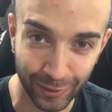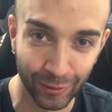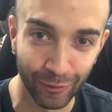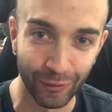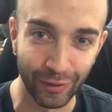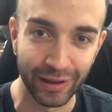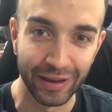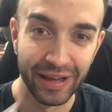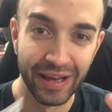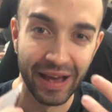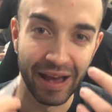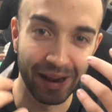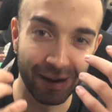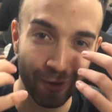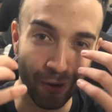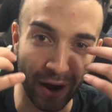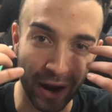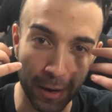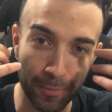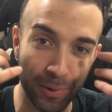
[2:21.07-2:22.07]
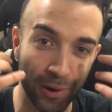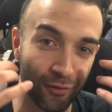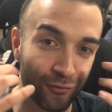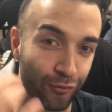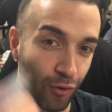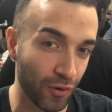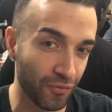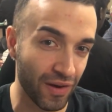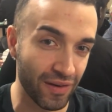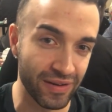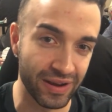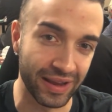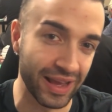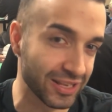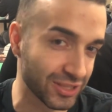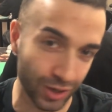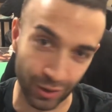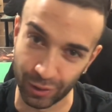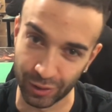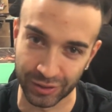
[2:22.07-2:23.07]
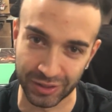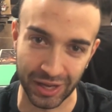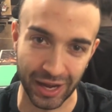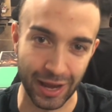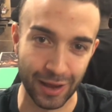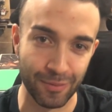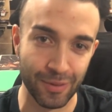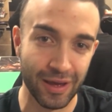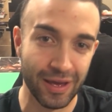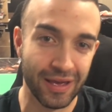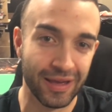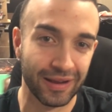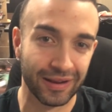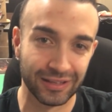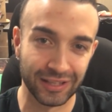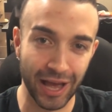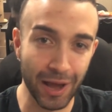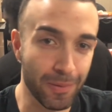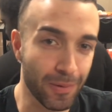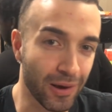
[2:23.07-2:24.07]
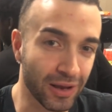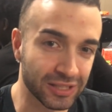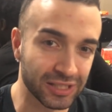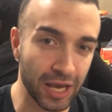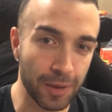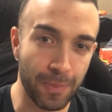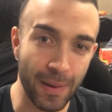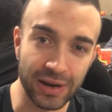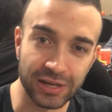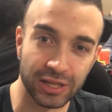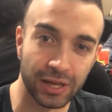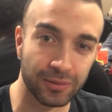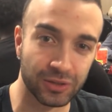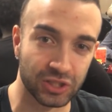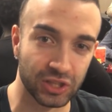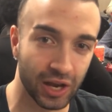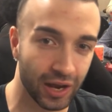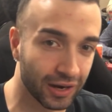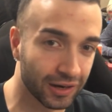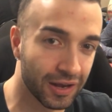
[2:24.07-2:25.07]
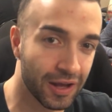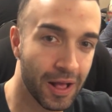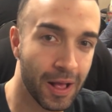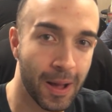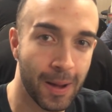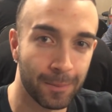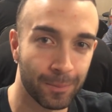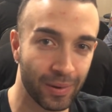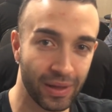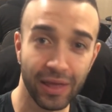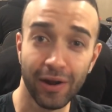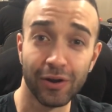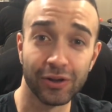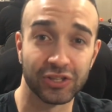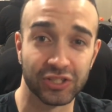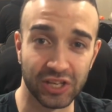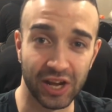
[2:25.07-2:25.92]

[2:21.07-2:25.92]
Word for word: to do it and know how to put up four five negates all the time. a lot of people say pendulums suck but they don't